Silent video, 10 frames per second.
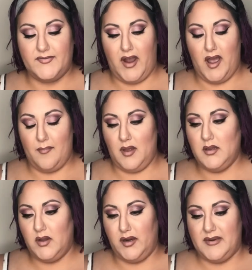from
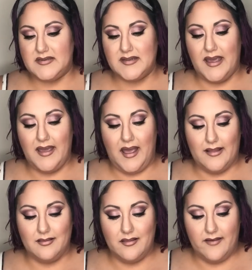Laura Mercier. I
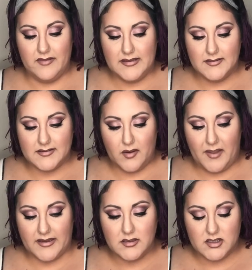love these so
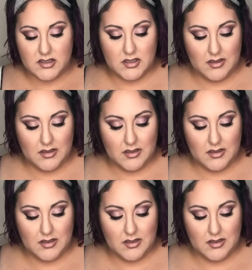much.